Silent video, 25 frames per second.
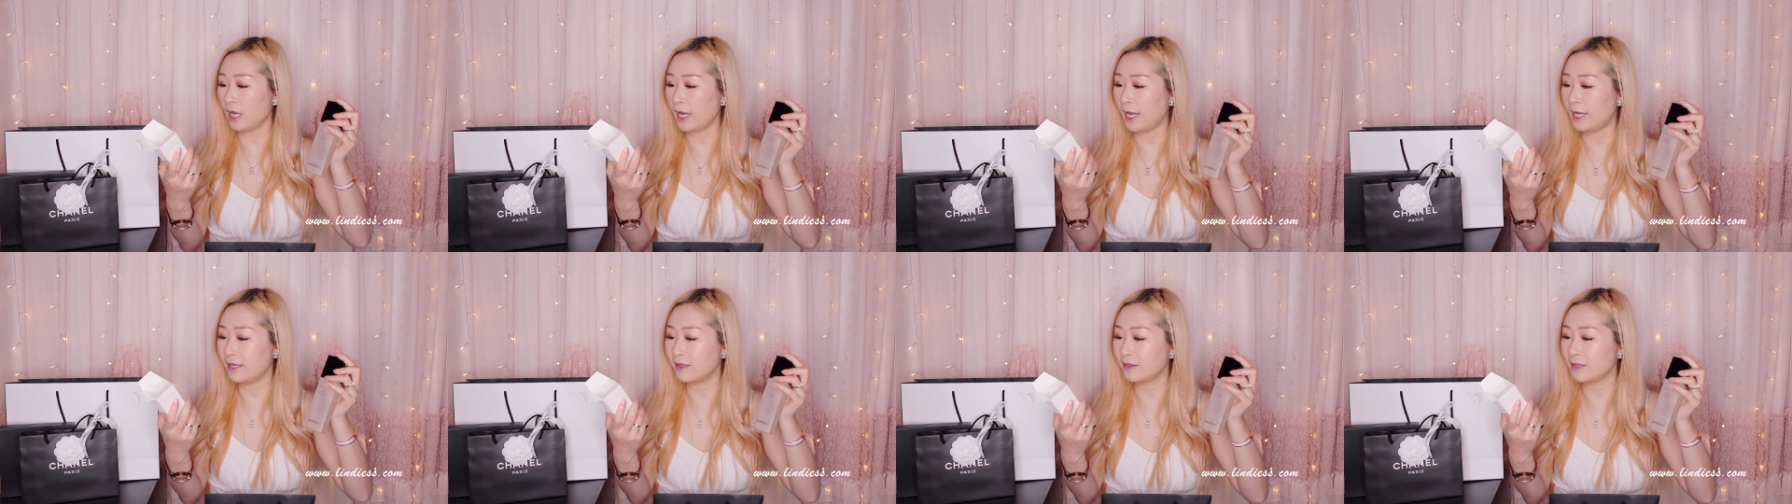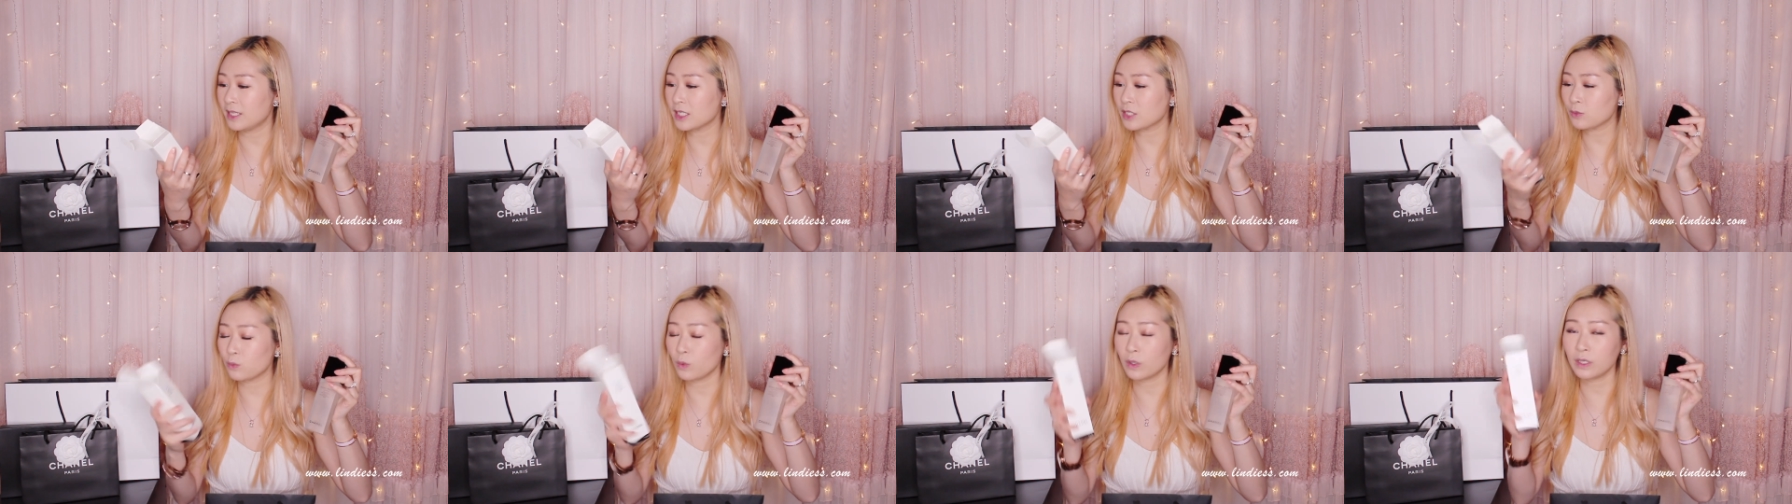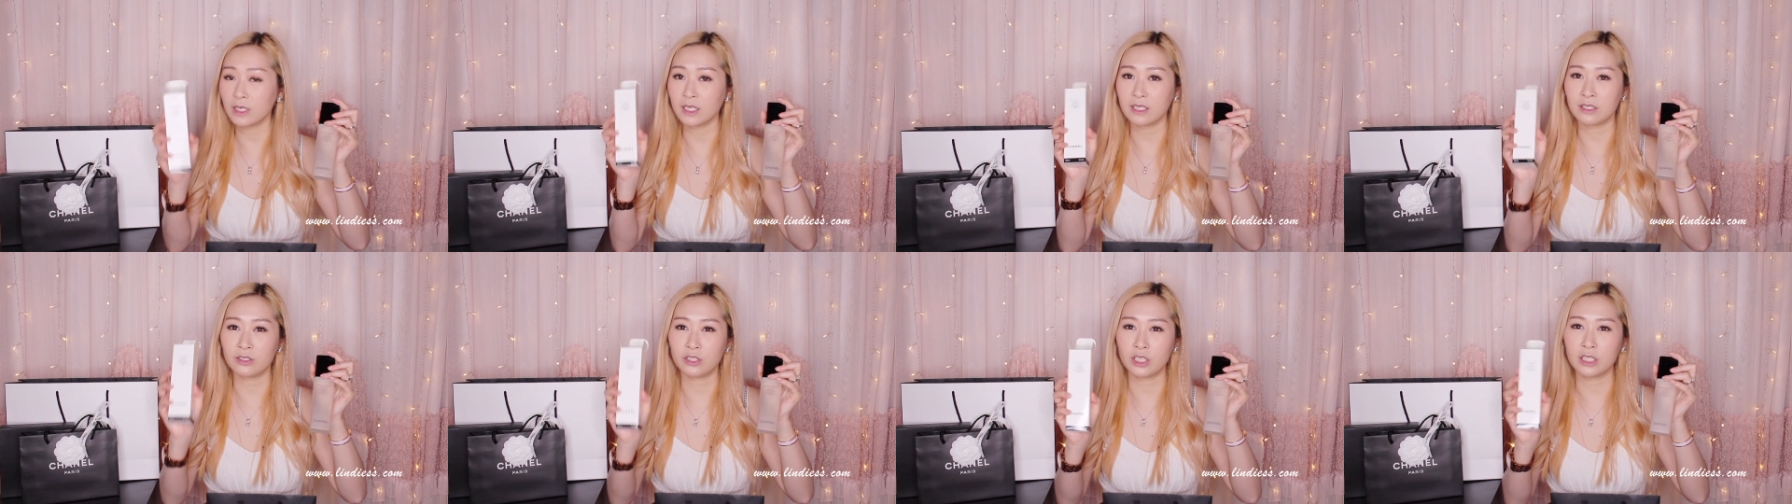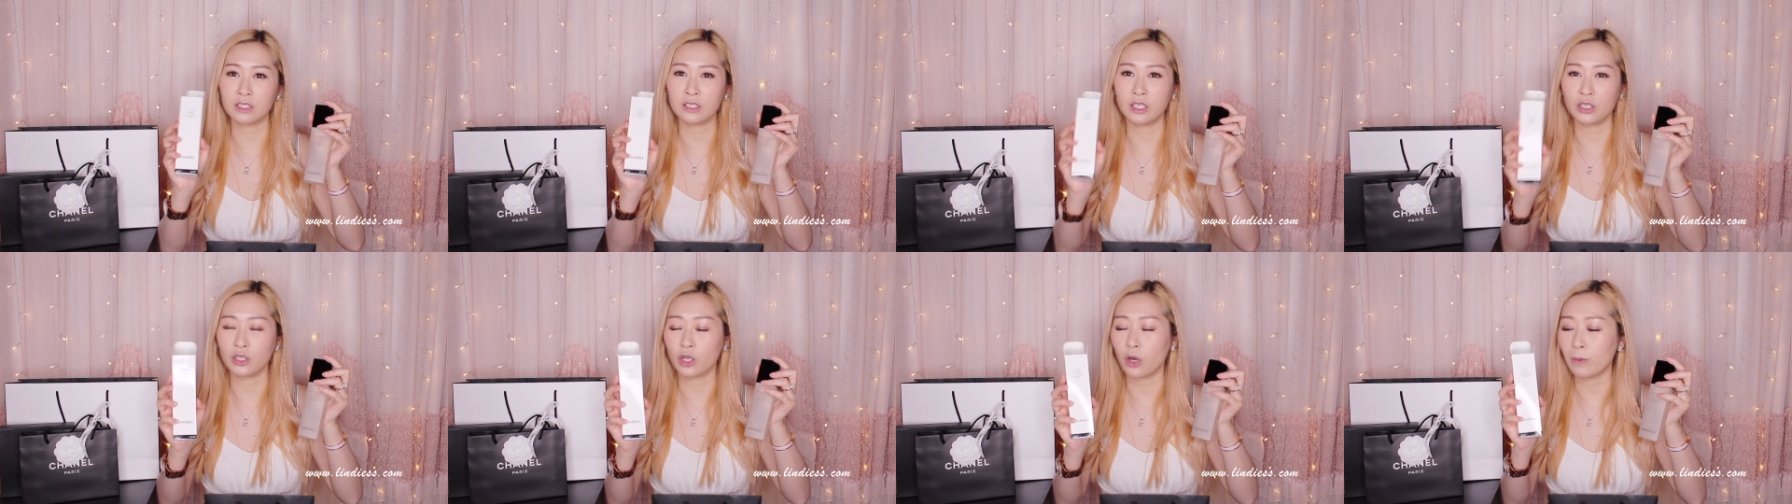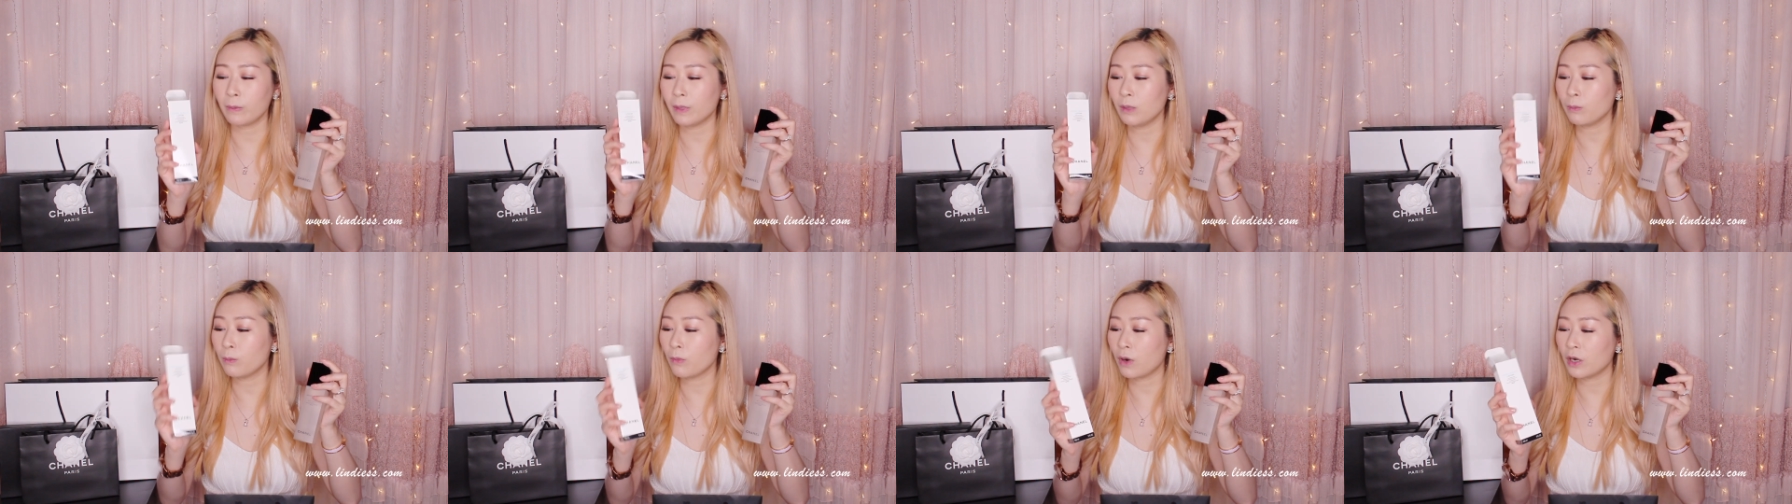and this one is just the
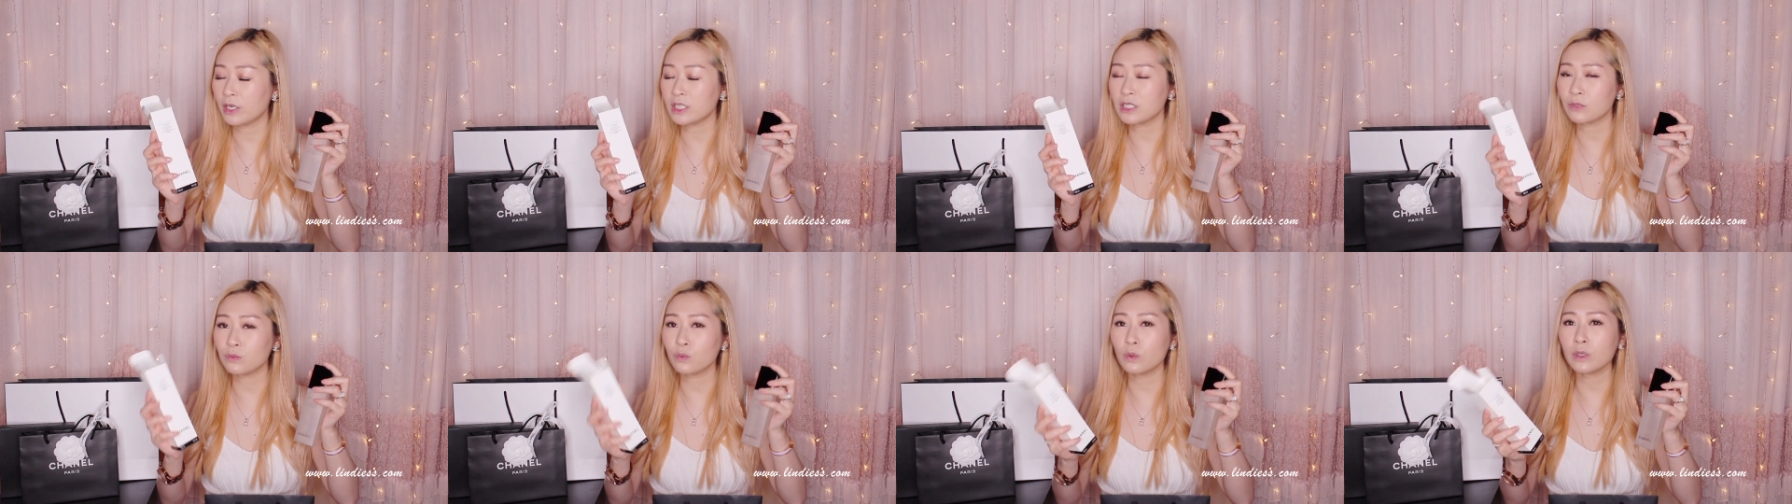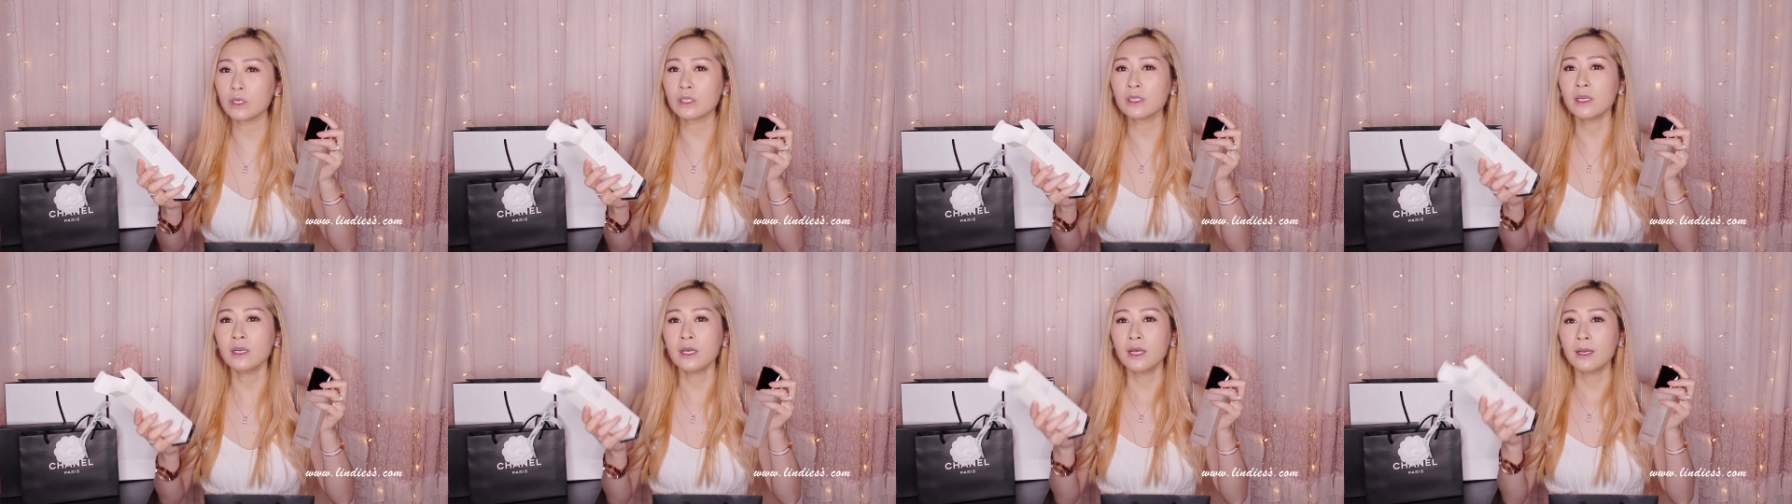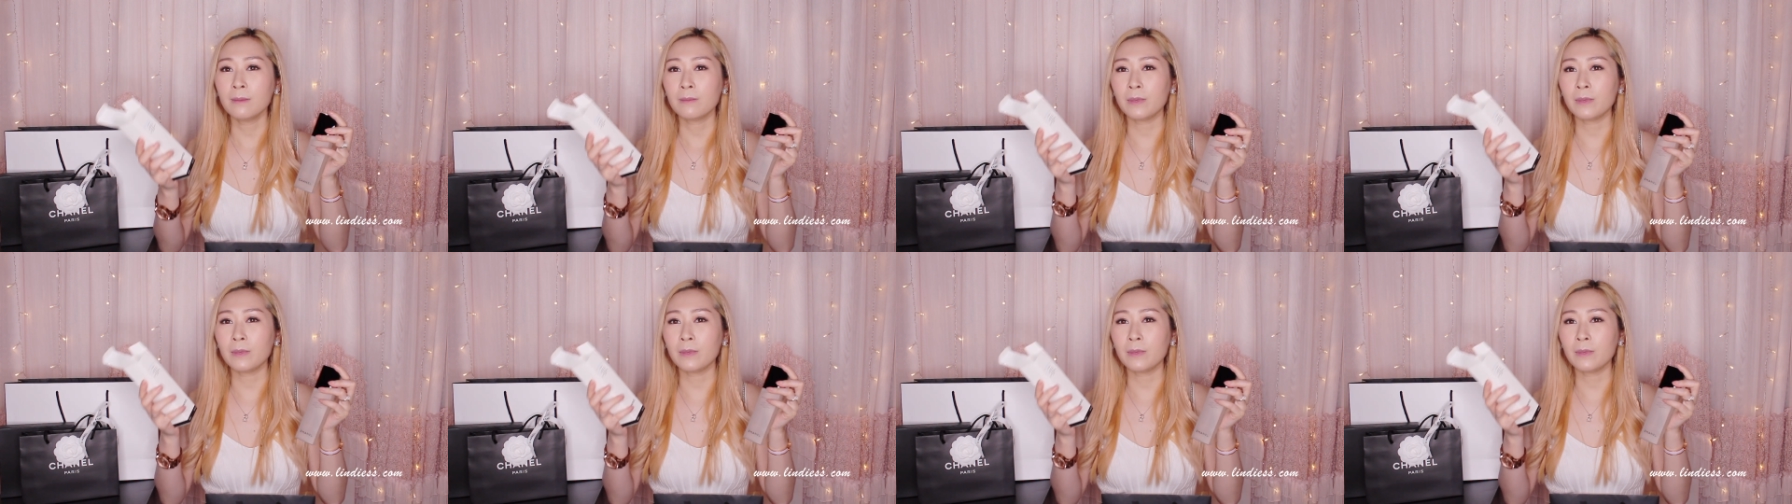normal moist one